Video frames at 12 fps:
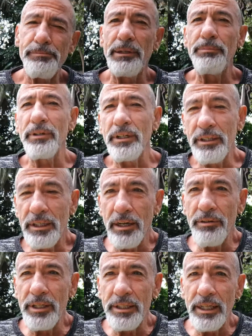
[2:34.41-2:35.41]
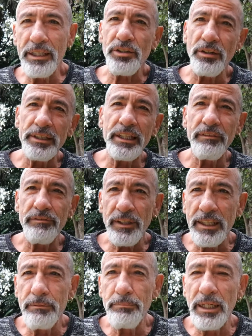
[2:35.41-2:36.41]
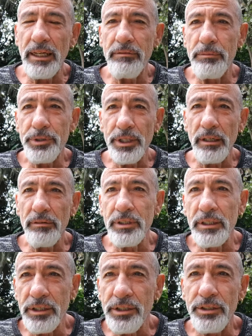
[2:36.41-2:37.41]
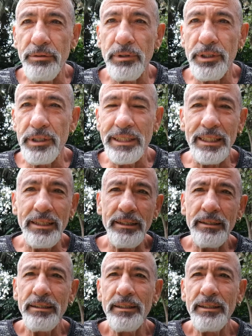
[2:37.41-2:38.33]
People can go in there as long as they fucking behave themselves and listen to what you're saying.